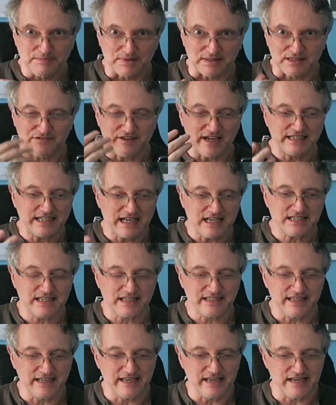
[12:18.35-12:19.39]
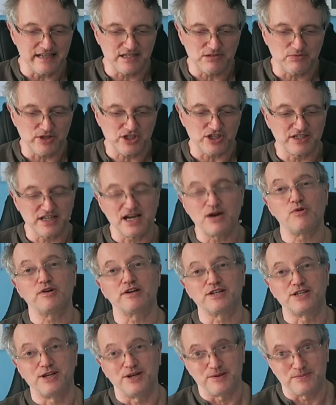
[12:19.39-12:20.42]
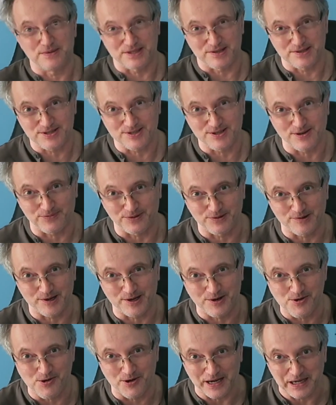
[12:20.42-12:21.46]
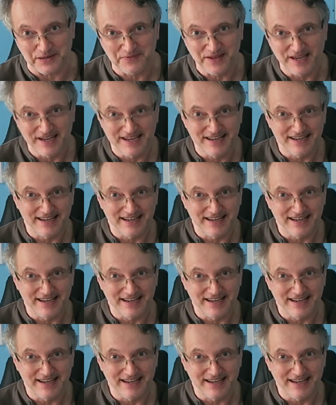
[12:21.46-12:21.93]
But the fantastic thing is, which I don't want to do because I'll stop the recording,